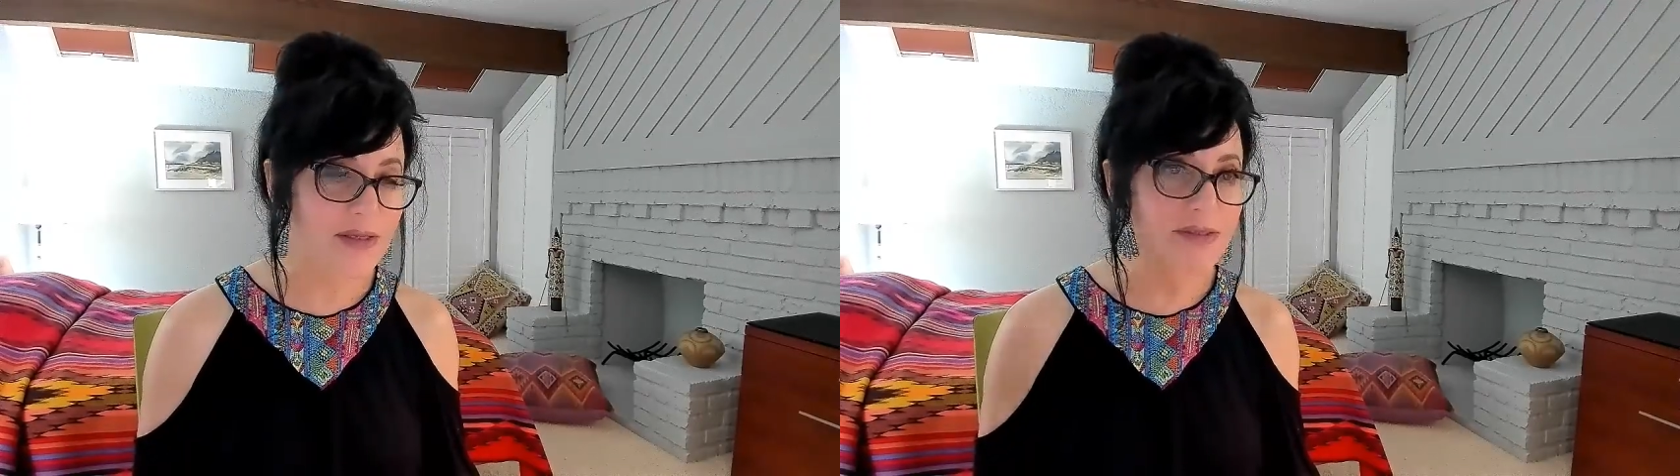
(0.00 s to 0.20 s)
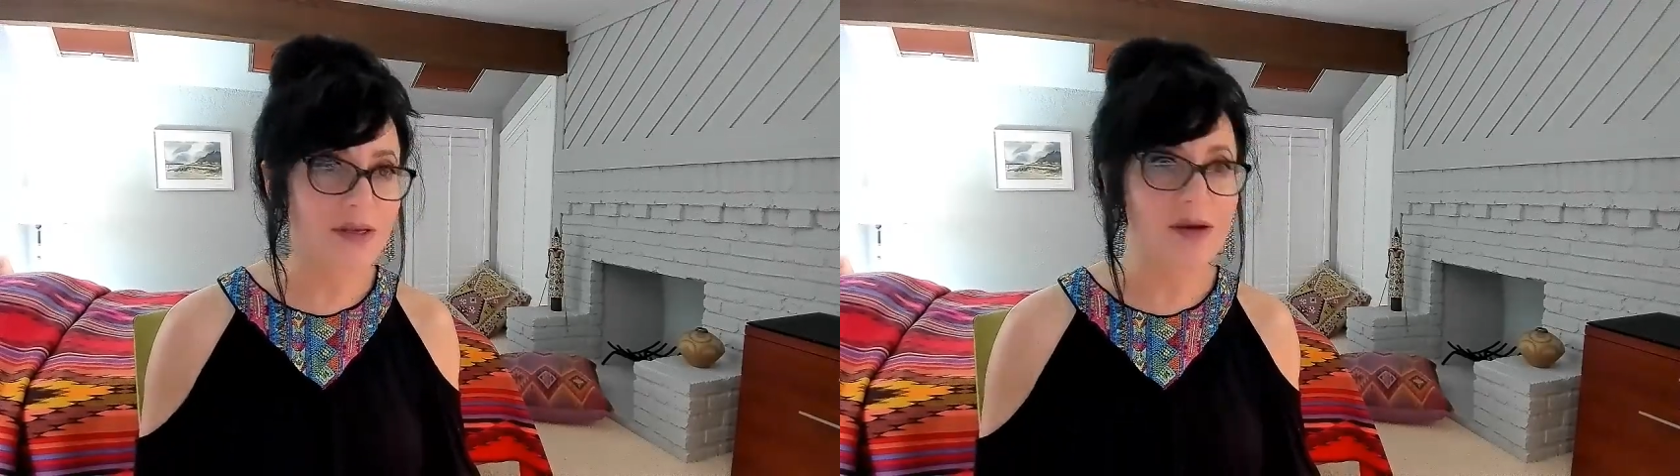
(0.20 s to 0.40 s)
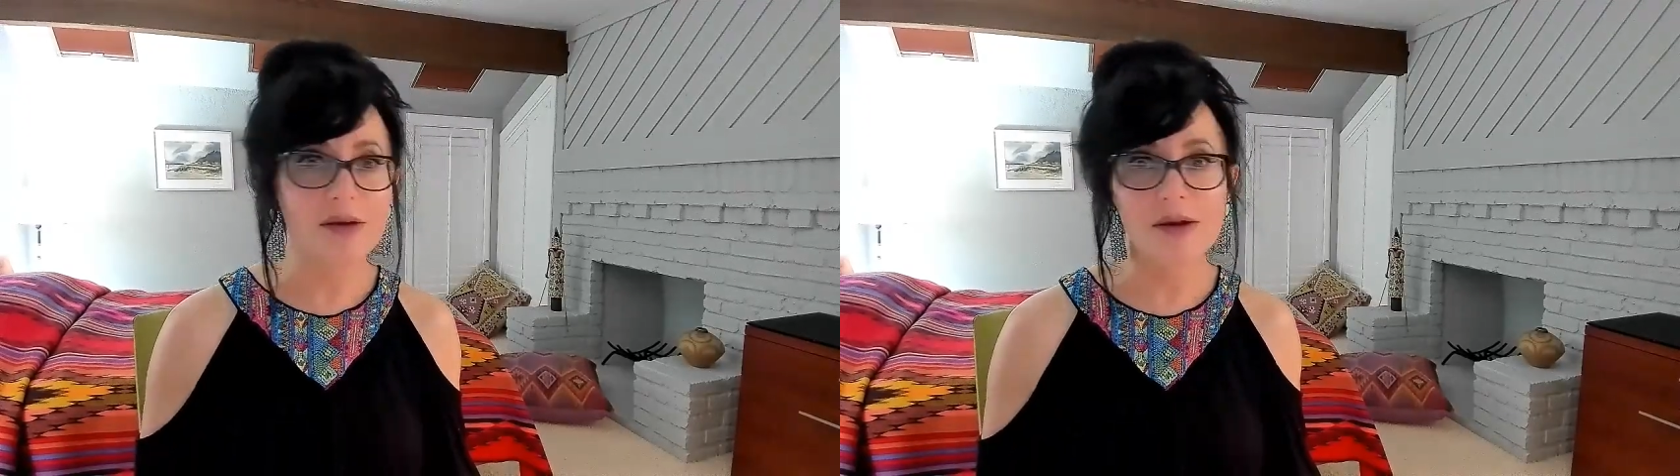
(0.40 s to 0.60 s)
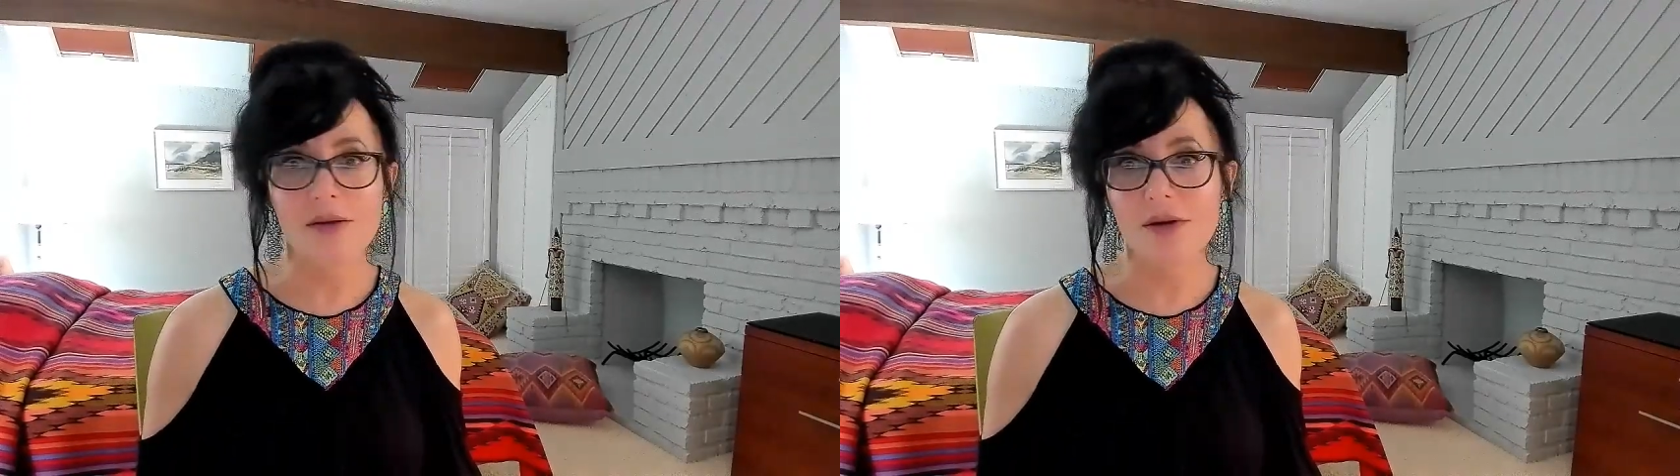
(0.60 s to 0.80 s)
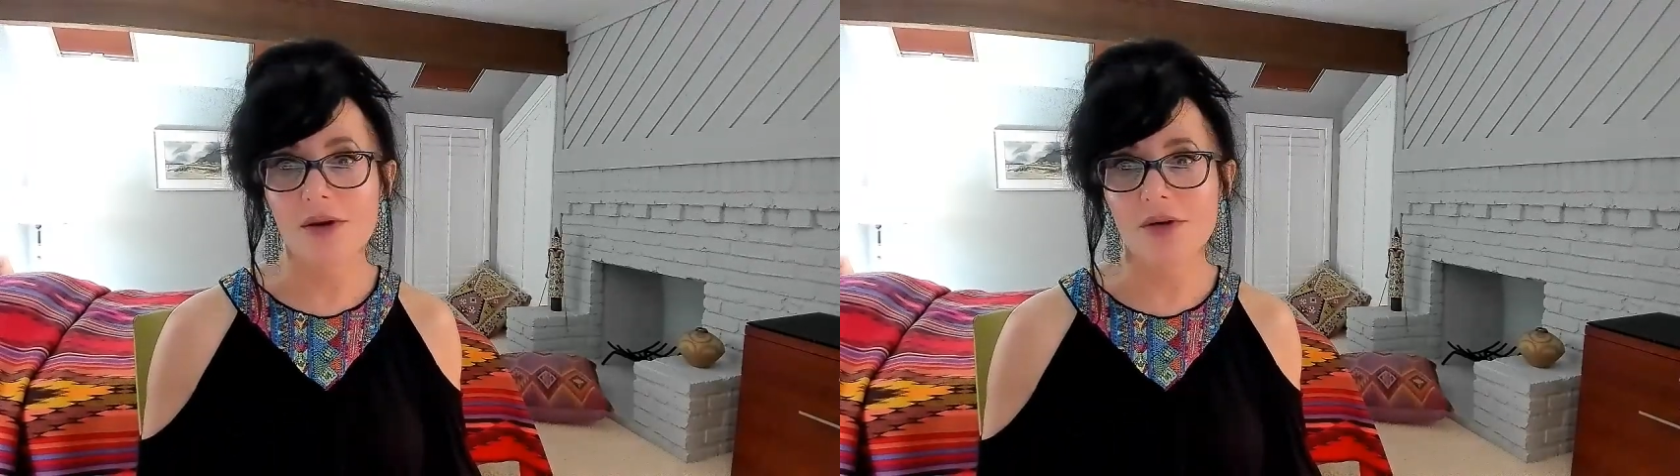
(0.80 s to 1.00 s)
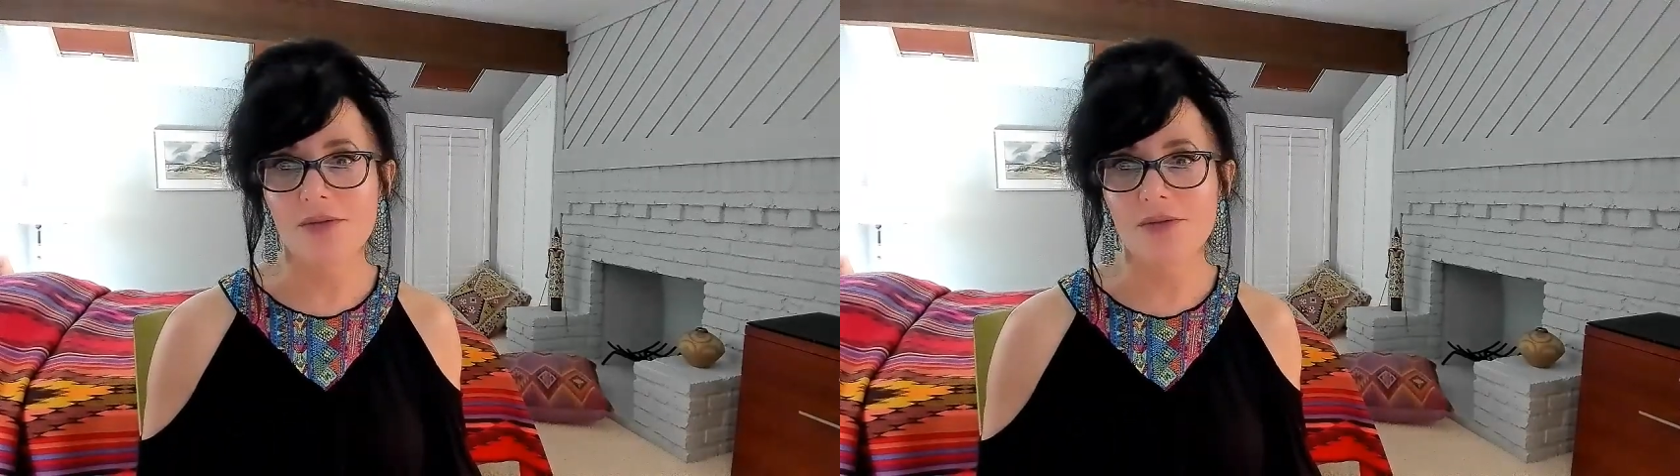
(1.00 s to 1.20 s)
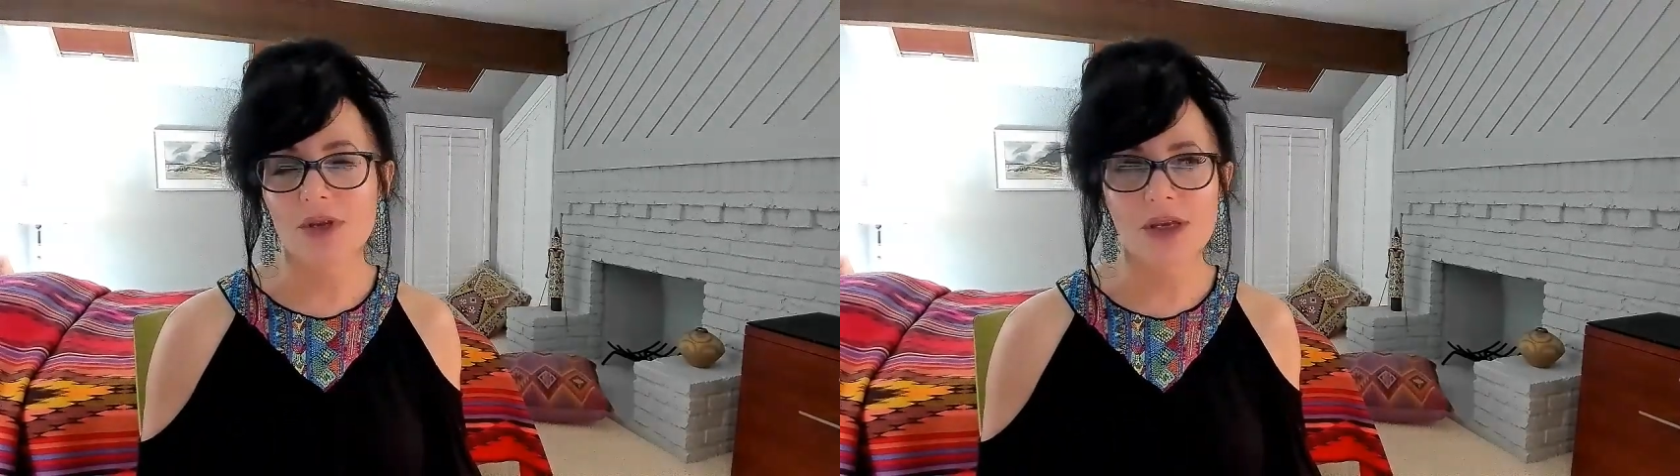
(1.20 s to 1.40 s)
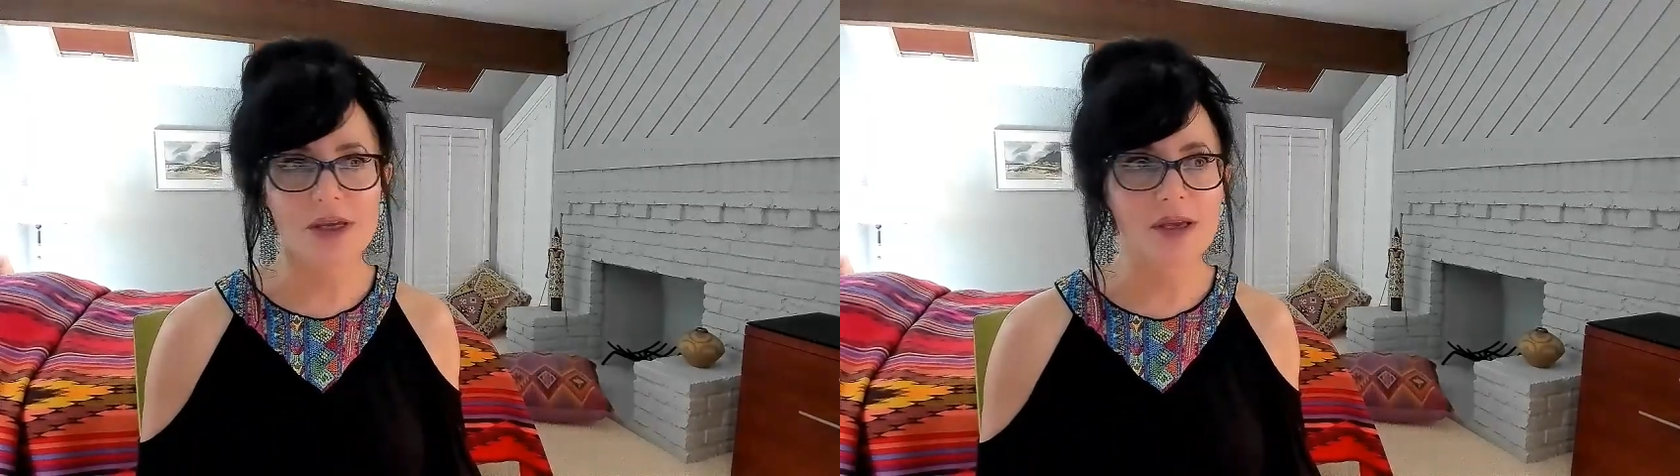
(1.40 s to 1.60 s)
saga of
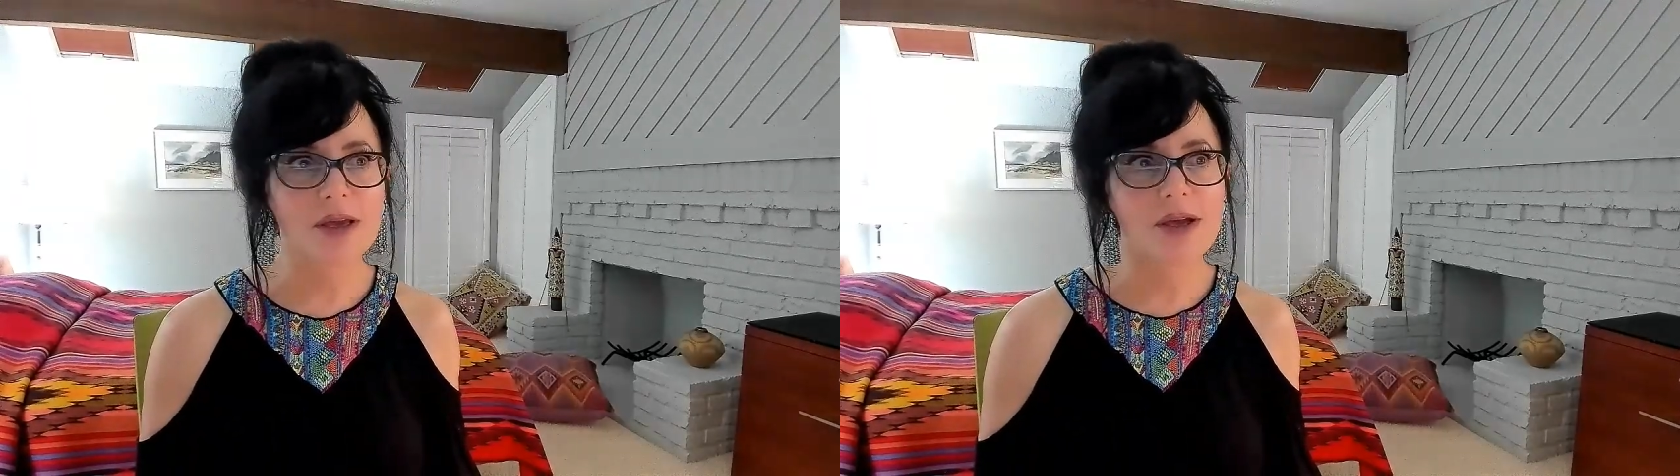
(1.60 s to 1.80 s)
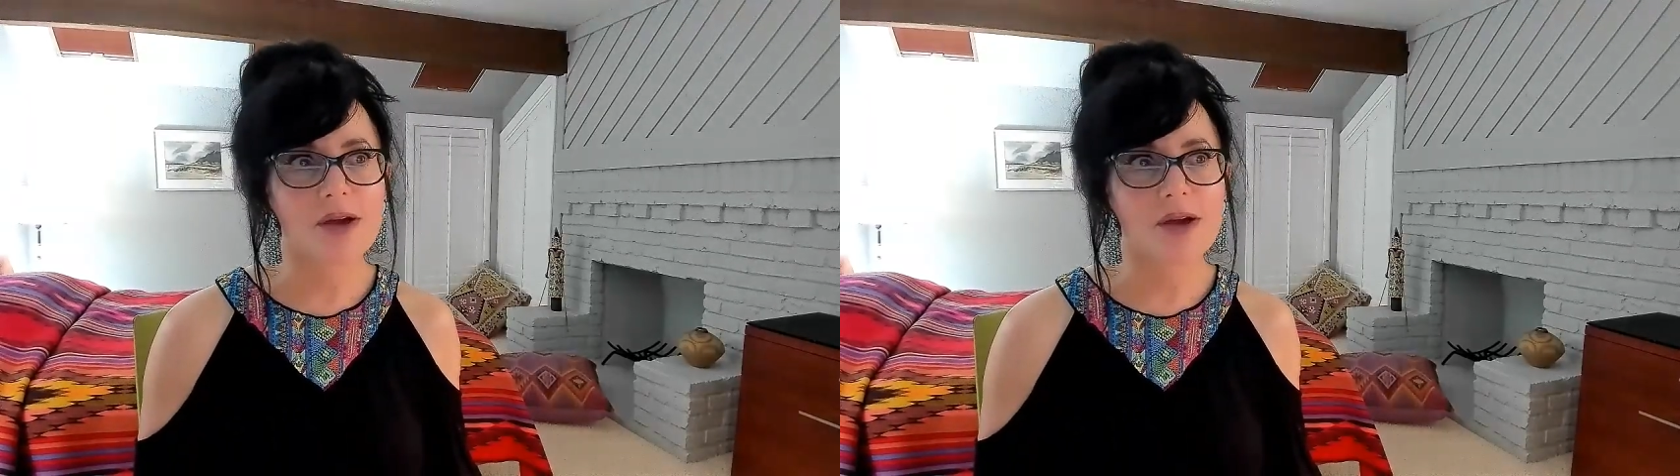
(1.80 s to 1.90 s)
the